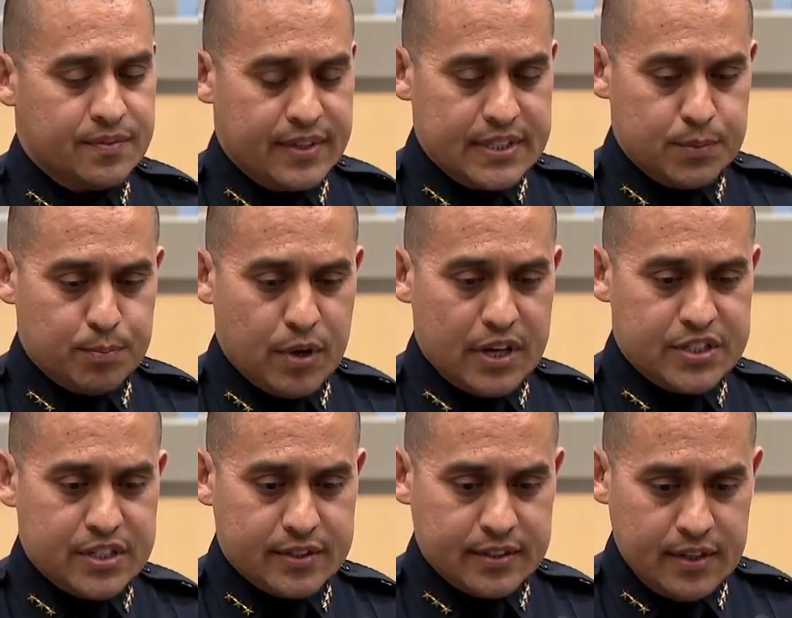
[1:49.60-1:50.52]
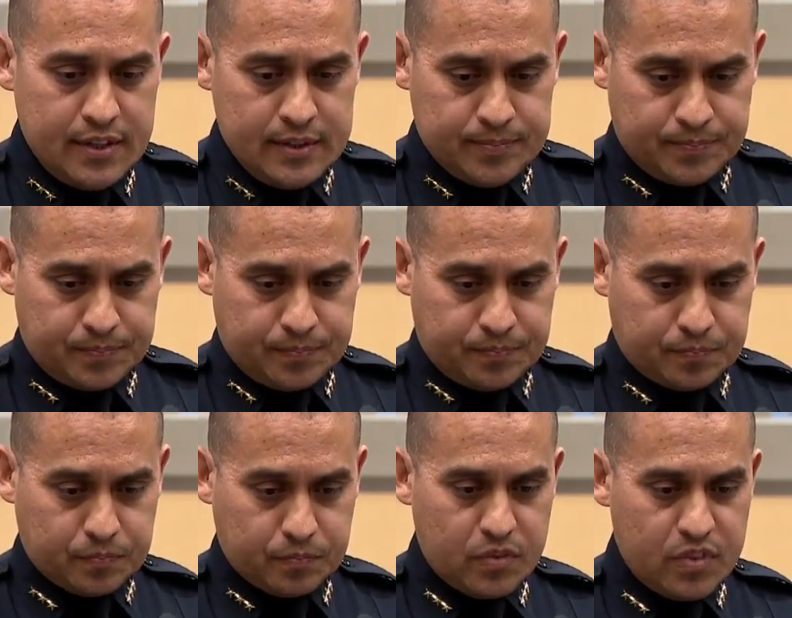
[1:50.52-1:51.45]
of this project,
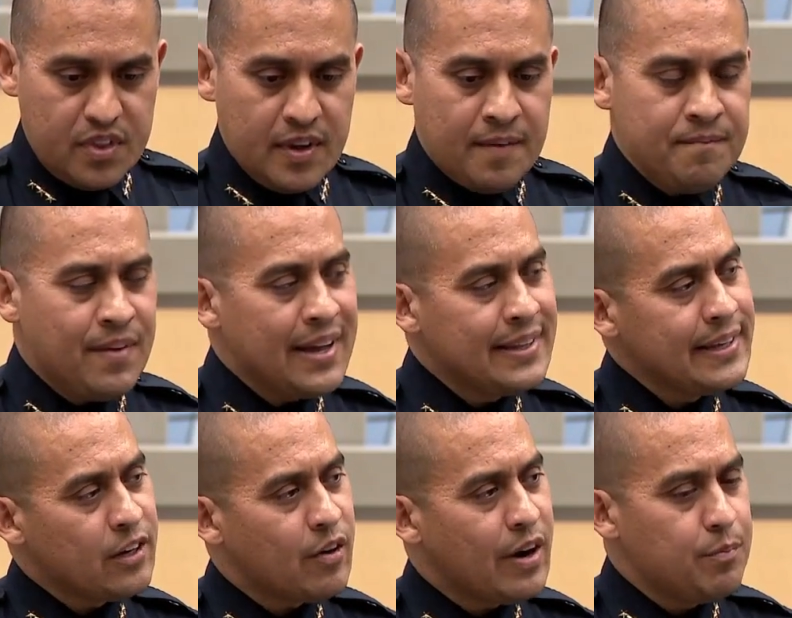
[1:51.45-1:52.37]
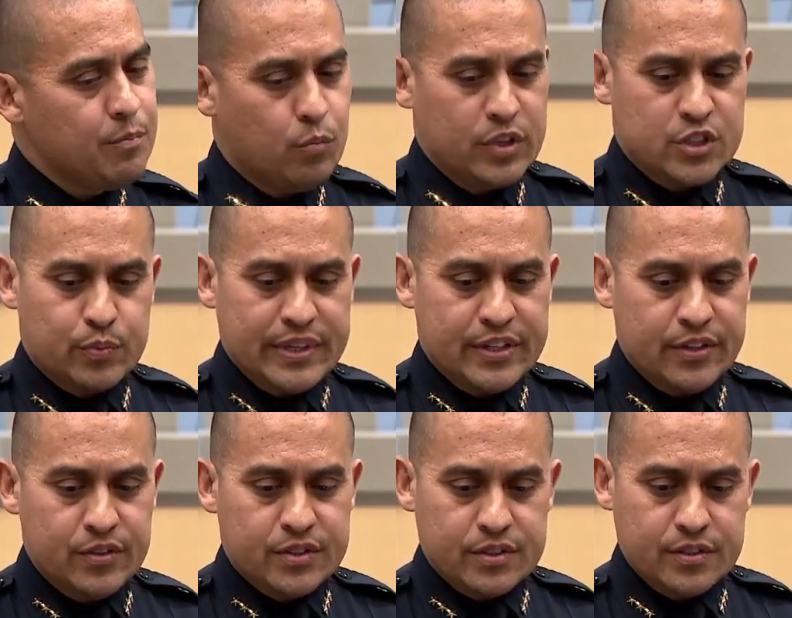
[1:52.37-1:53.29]
violent crime was
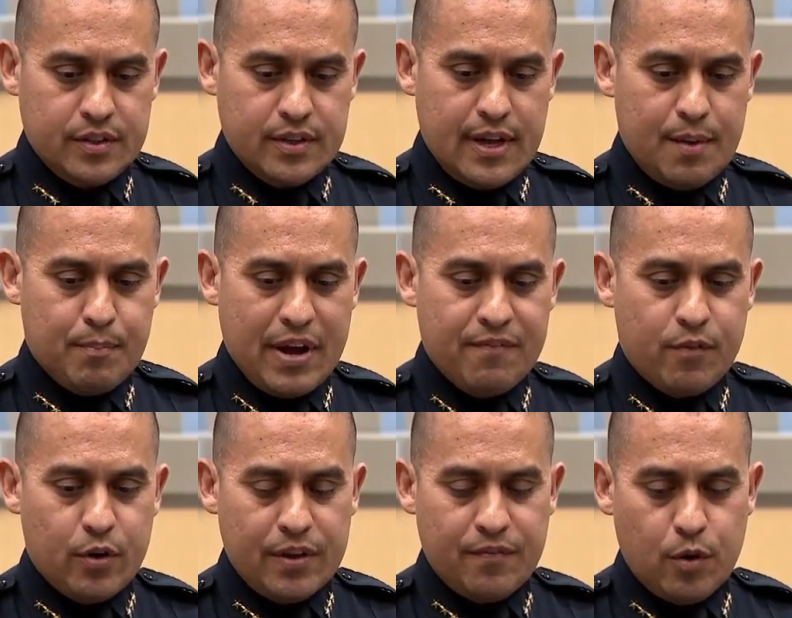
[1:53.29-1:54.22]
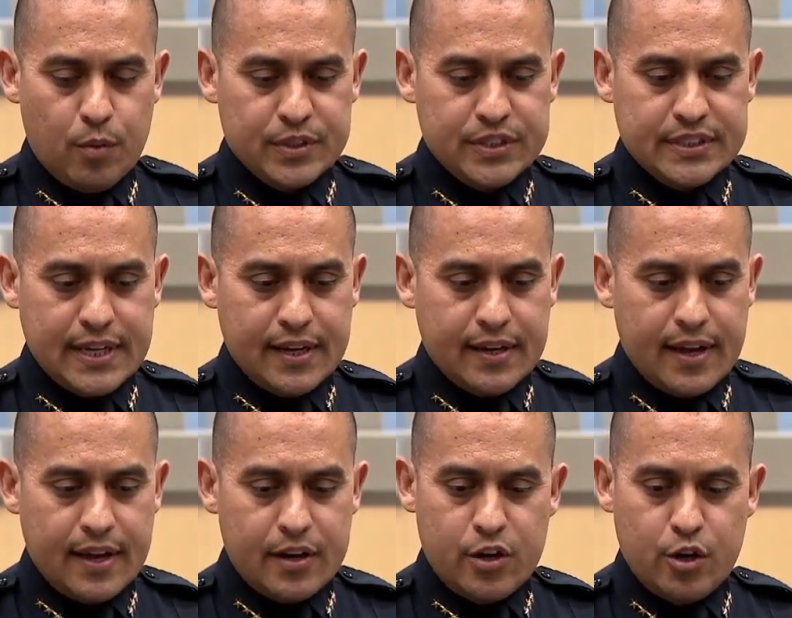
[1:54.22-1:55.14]
reduced by forty-four percent,
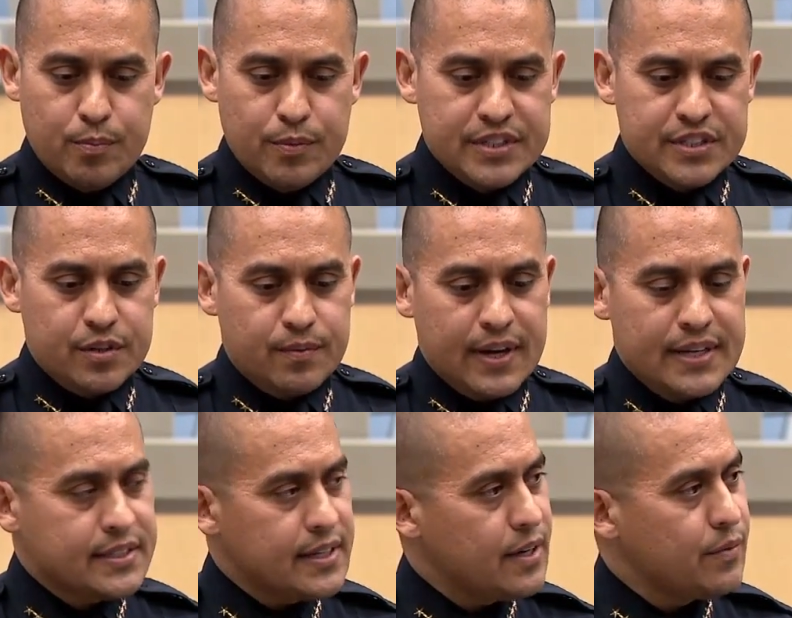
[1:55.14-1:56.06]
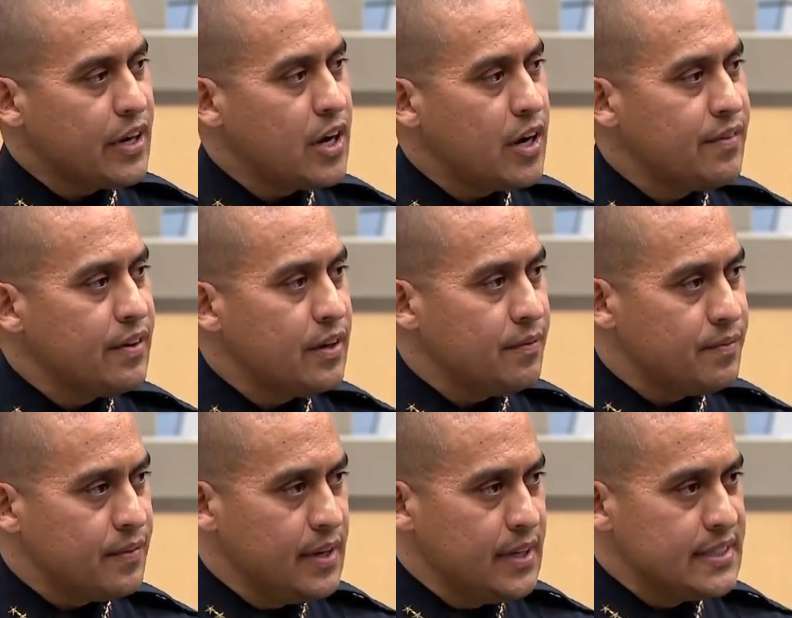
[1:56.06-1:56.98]
numerous arrests and recovery of
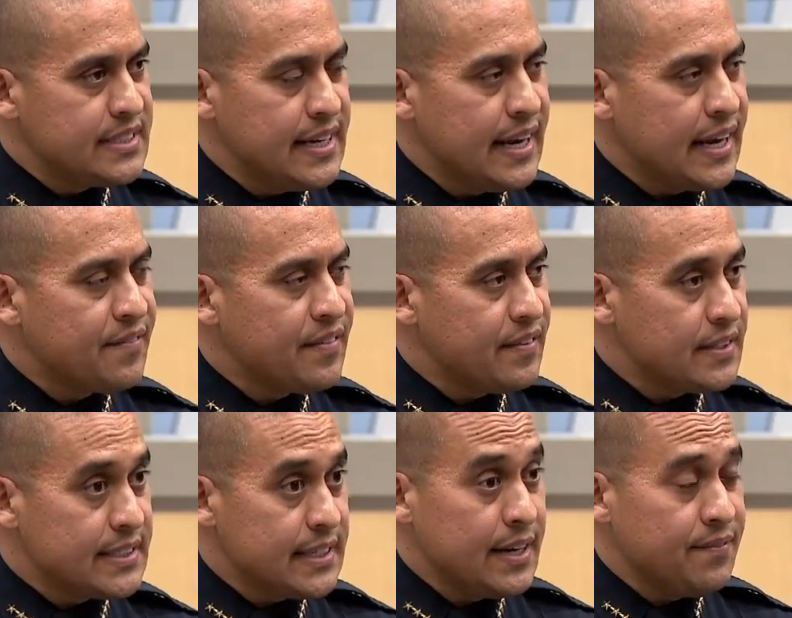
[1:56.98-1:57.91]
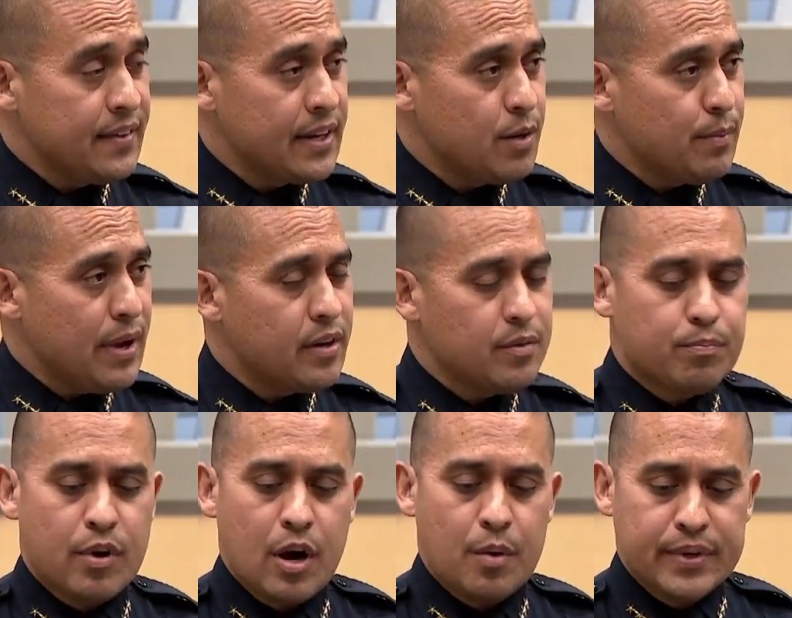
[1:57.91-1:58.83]
significant amount of
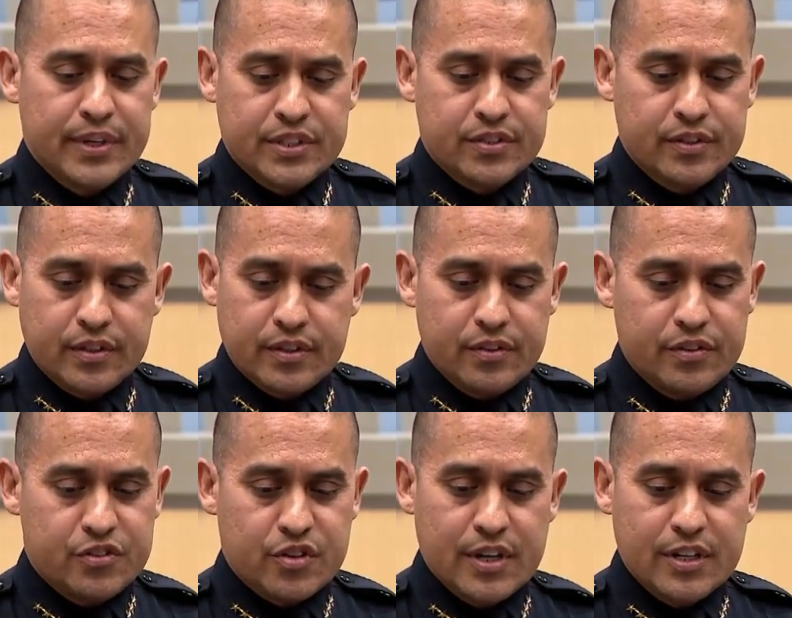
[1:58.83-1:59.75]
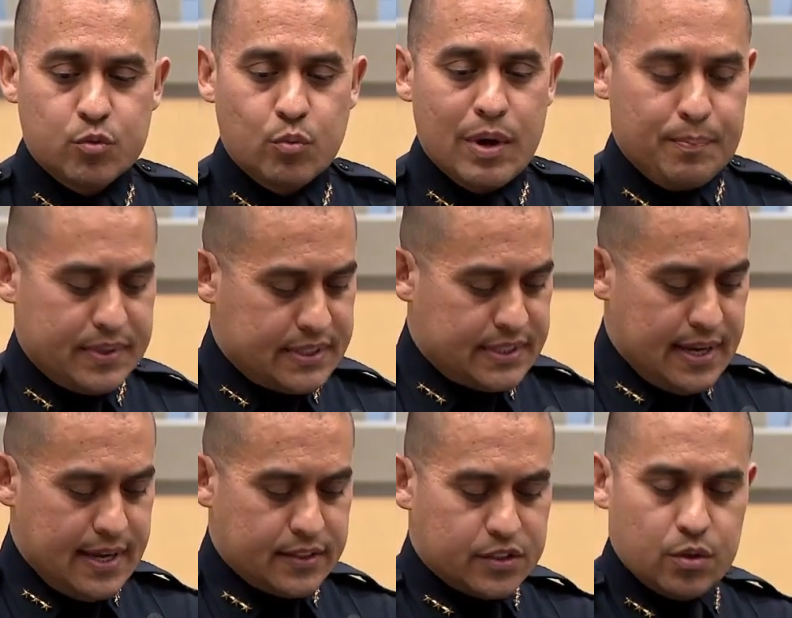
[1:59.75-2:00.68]
property to include drugs, weapons,
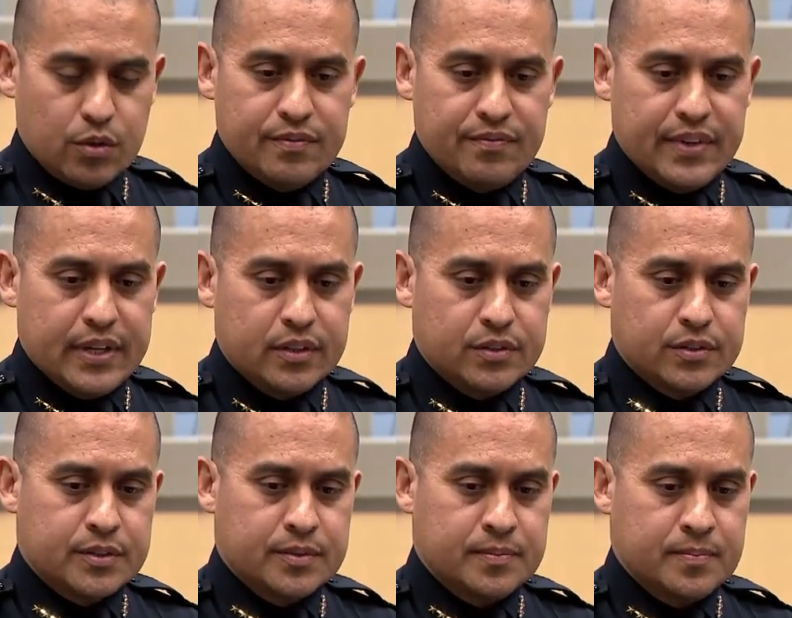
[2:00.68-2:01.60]
and stolen vehicles.